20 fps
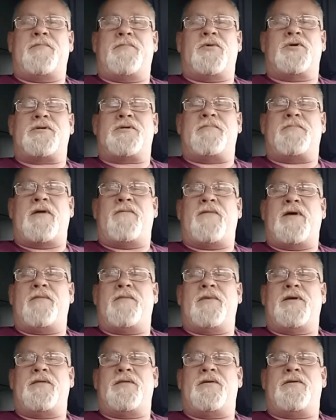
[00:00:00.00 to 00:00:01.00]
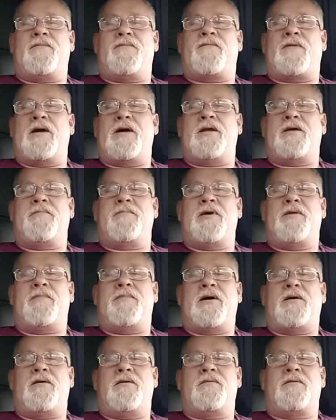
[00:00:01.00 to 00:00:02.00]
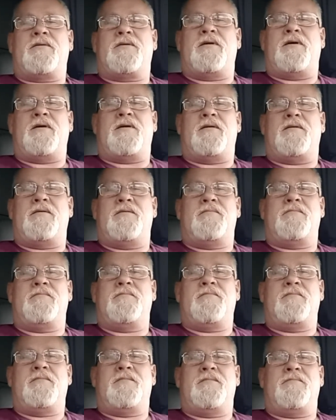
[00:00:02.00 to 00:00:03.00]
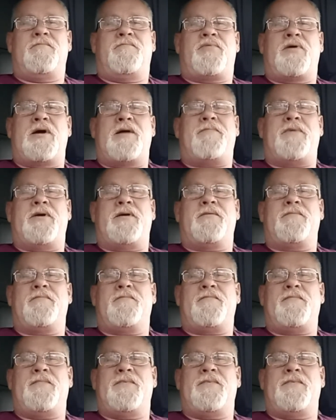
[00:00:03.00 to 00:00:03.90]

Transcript: members of my family that are fighting me about prepping.